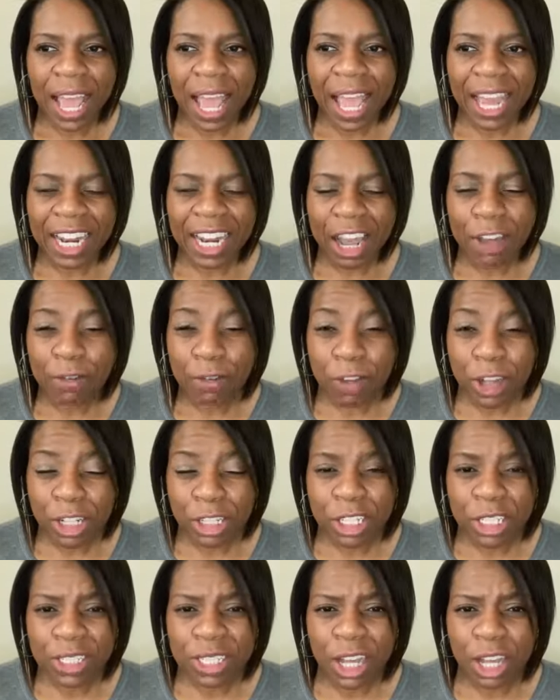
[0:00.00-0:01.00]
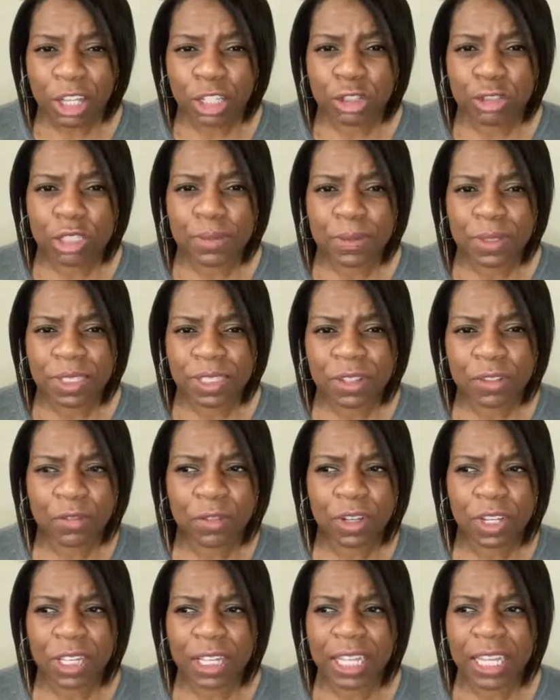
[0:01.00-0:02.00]
And I felt to tell you
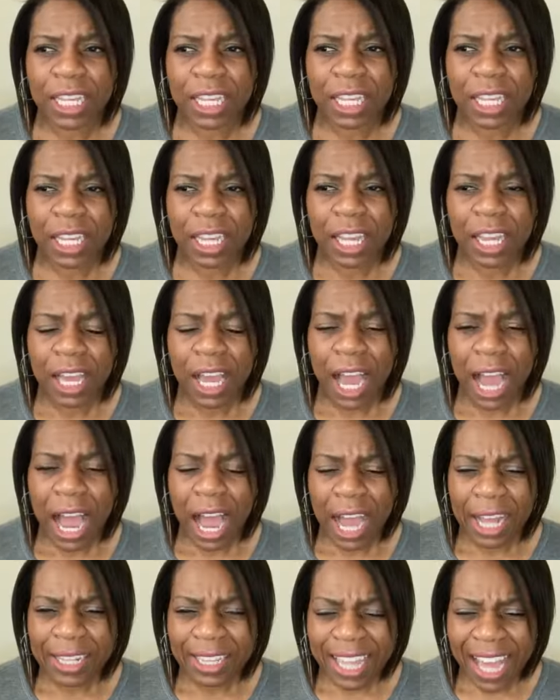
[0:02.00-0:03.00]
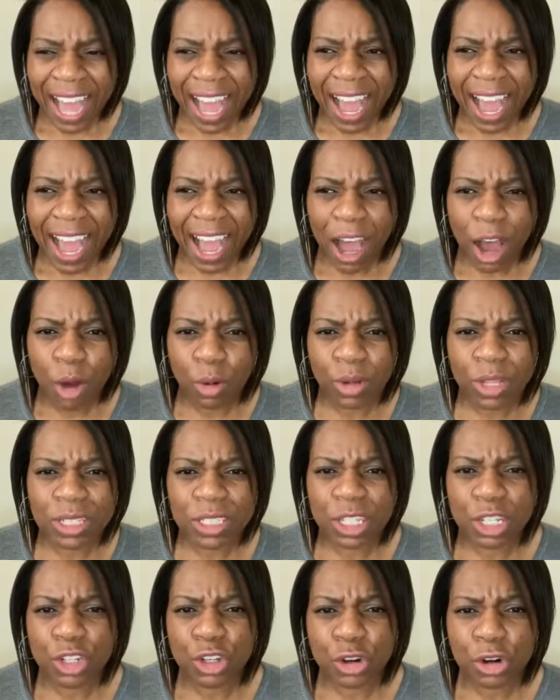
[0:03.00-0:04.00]
specifically uh, the how
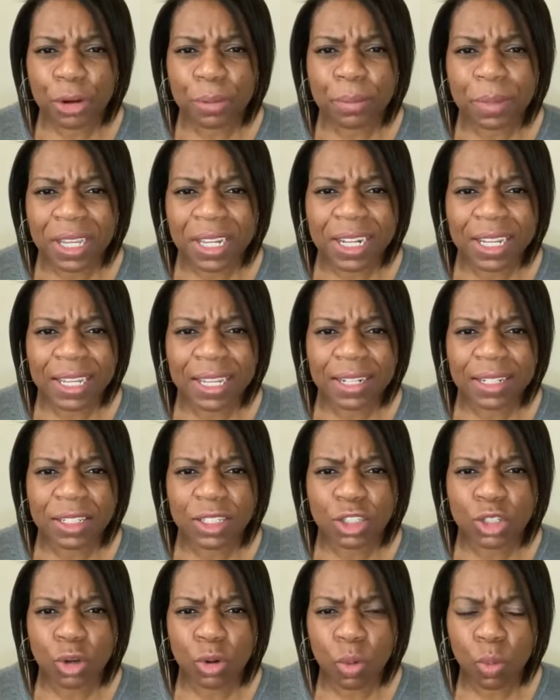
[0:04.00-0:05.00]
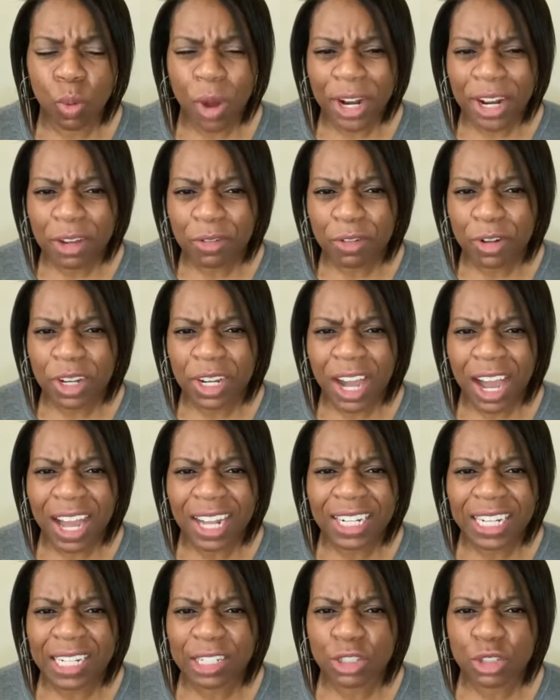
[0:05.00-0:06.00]
is in your obedience. So whatever
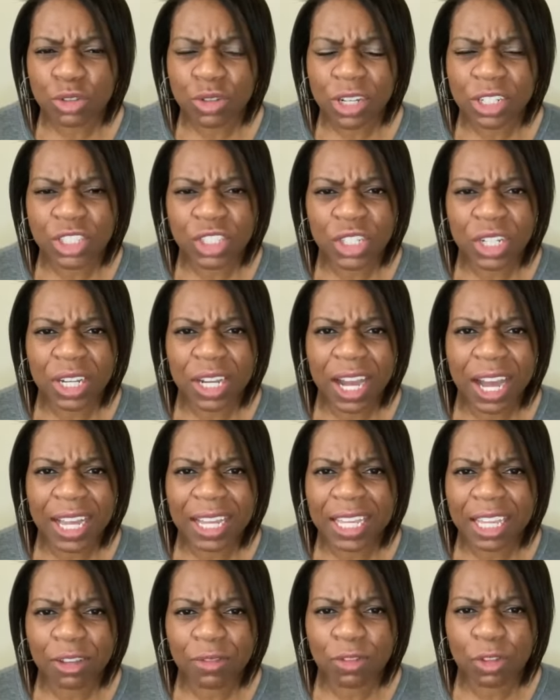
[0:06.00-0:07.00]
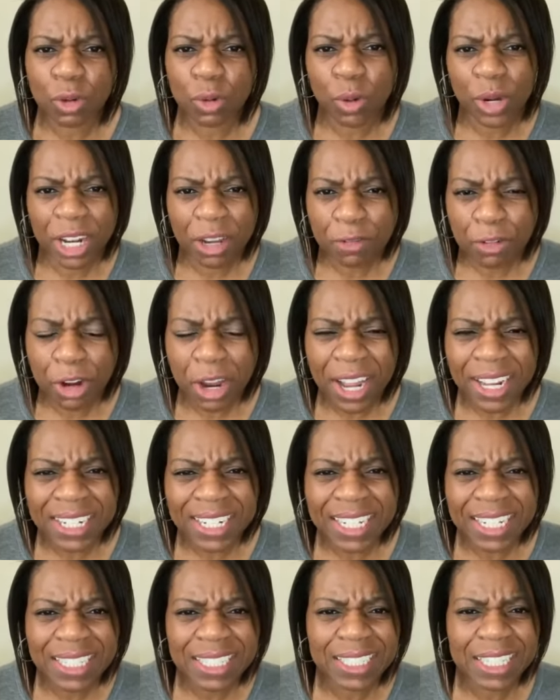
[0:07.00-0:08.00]
God instruction God give you, whatever
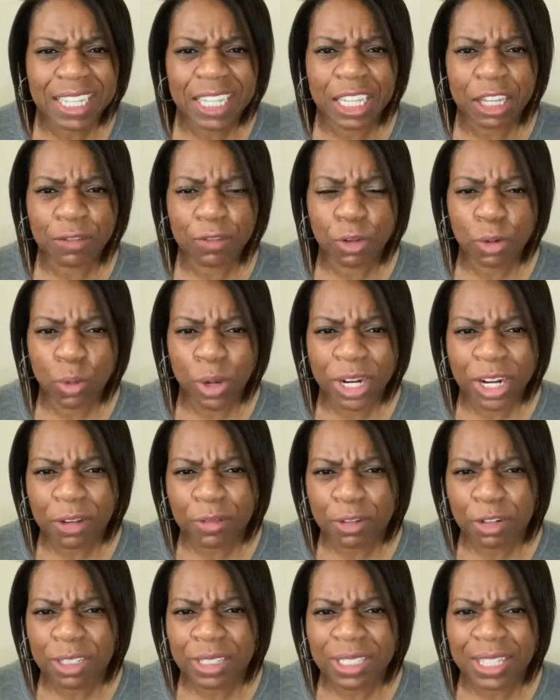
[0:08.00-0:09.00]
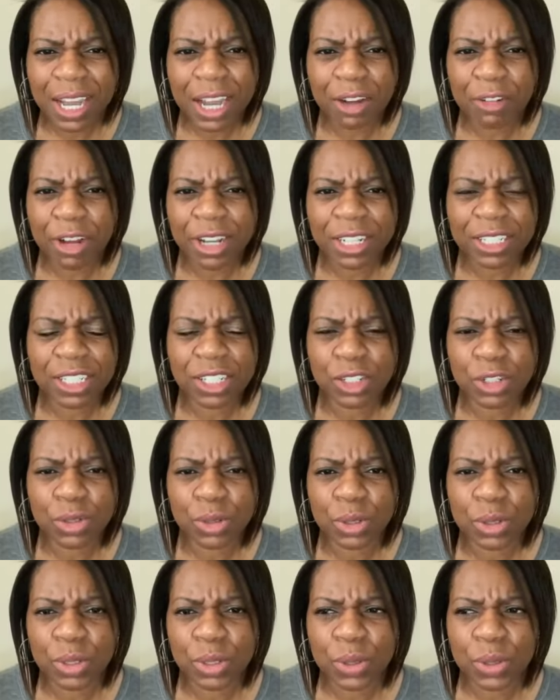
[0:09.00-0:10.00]
ideas he give you, whatever he's directing you
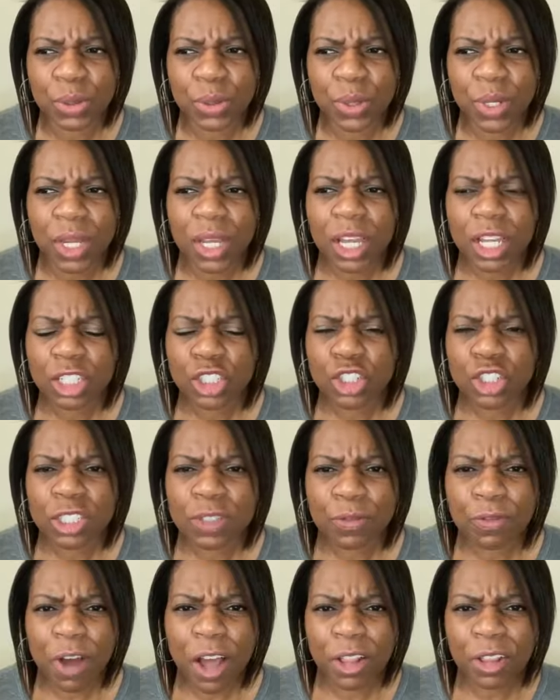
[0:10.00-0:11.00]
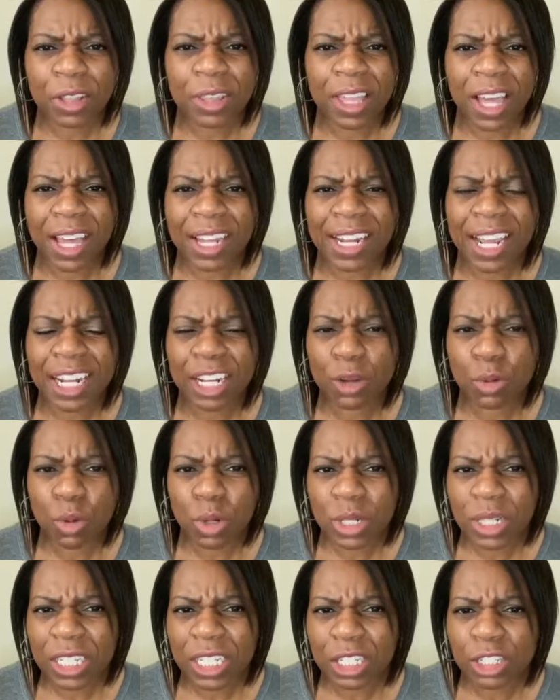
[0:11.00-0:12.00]
to do, just follow that and it
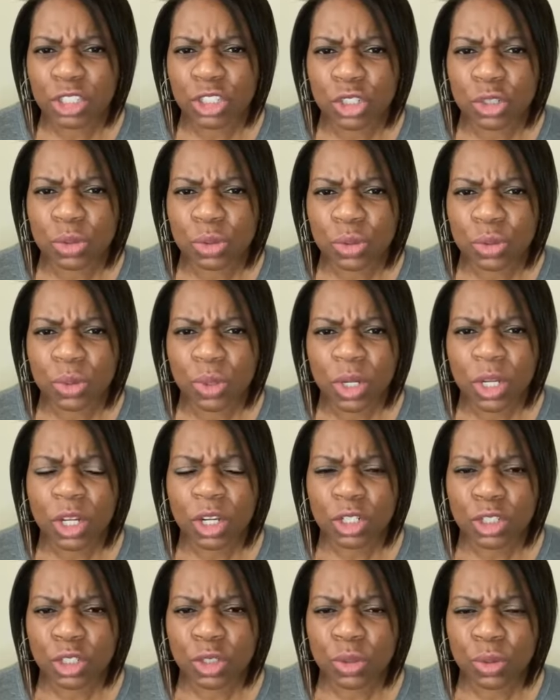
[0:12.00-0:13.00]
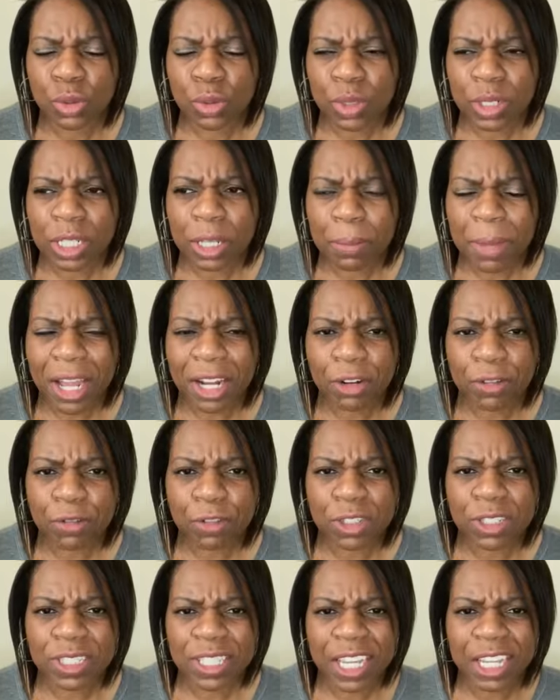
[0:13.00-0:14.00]
will lead you to the
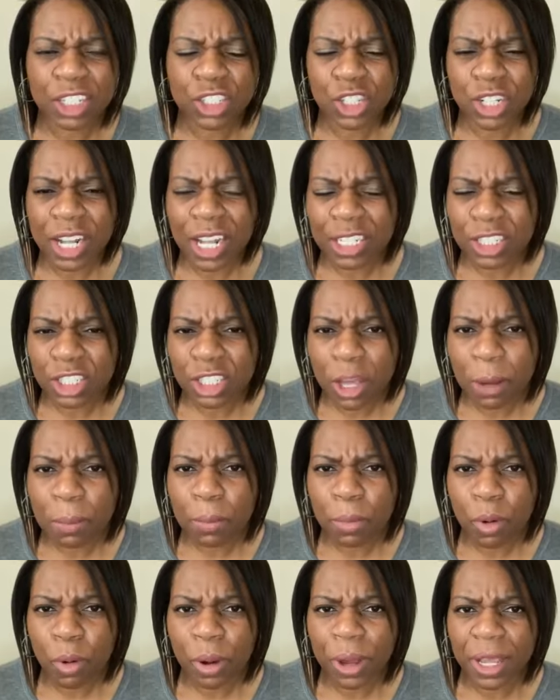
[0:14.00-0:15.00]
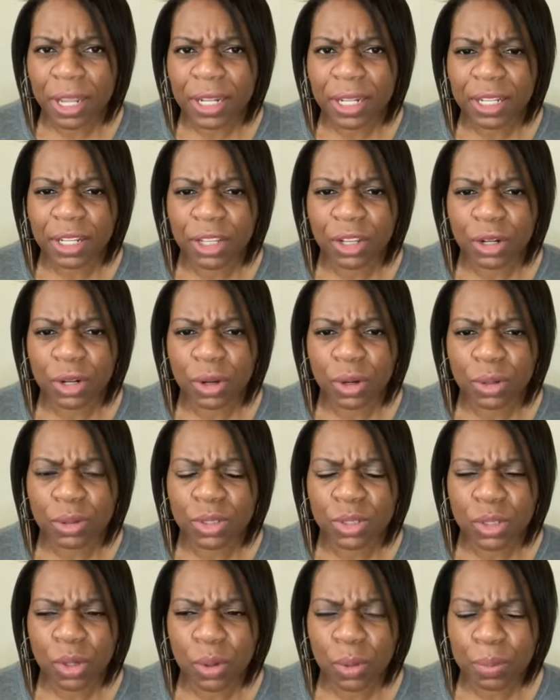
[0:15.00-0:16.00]
manifestation at some point, you know?
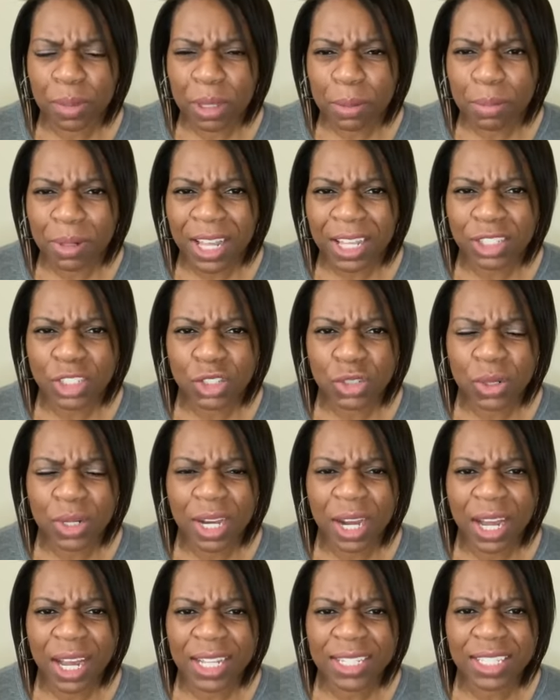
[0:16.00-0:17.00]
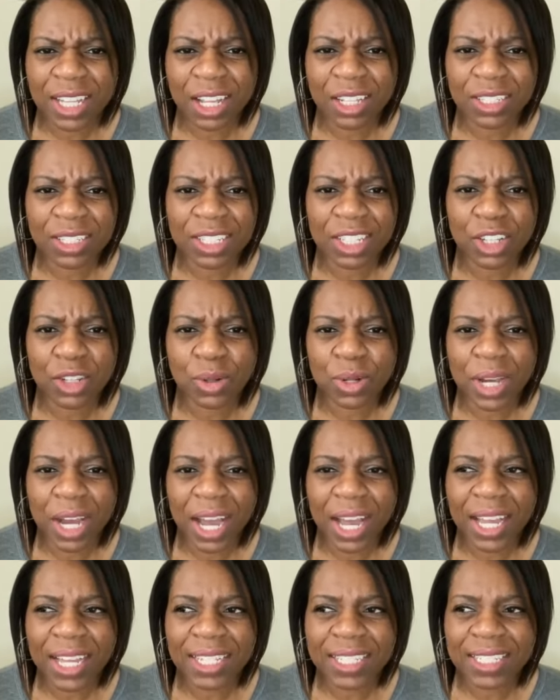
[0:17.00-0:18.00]
So be blessed you guys. I'll see you
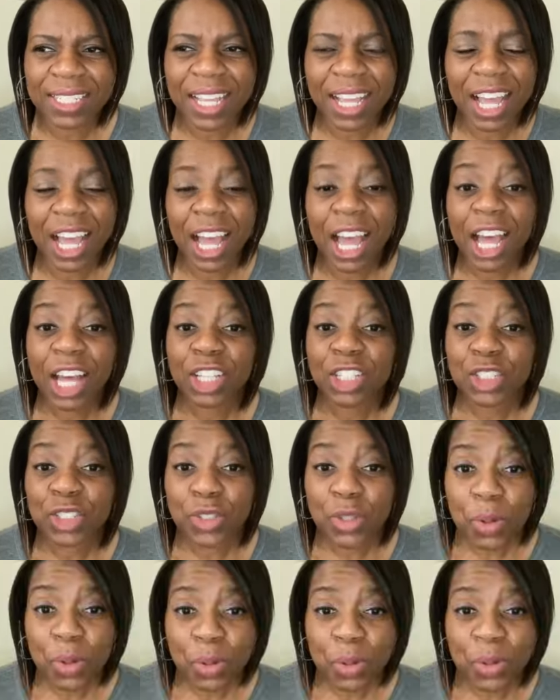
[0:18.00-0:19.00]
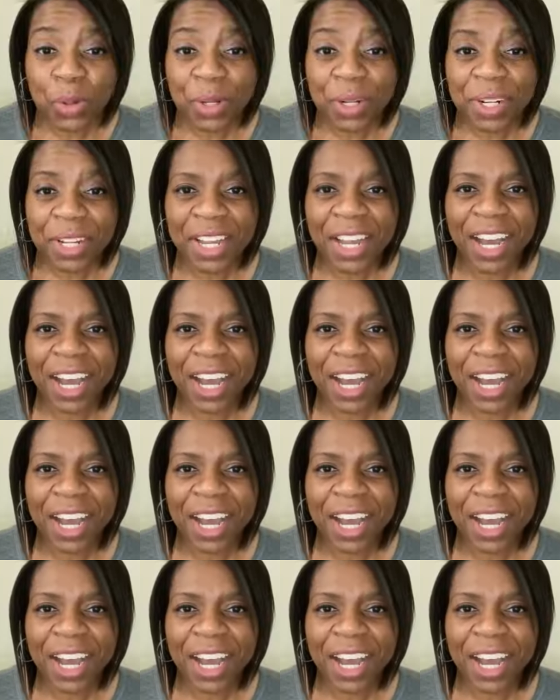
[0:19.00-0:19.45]
guys soon.